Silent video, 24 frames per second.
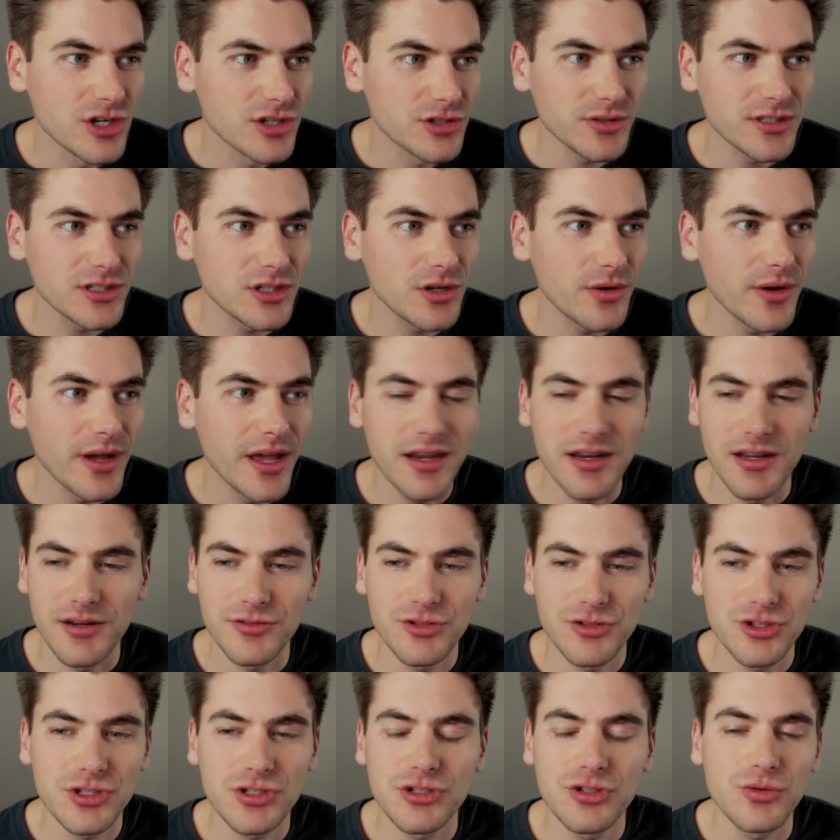So let's go ahead and
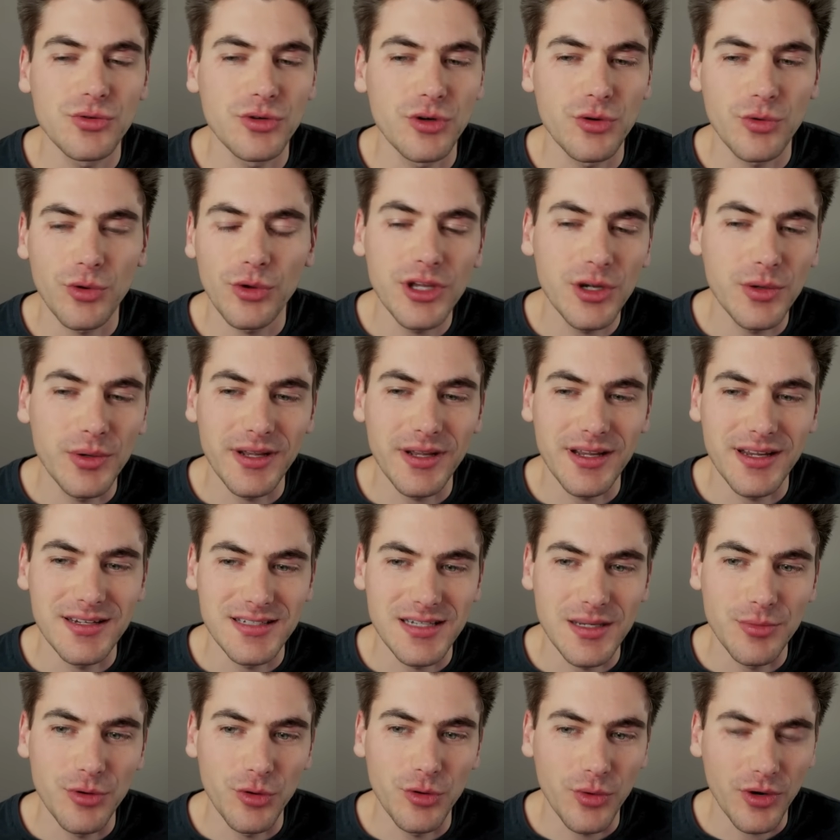just do a really quick example.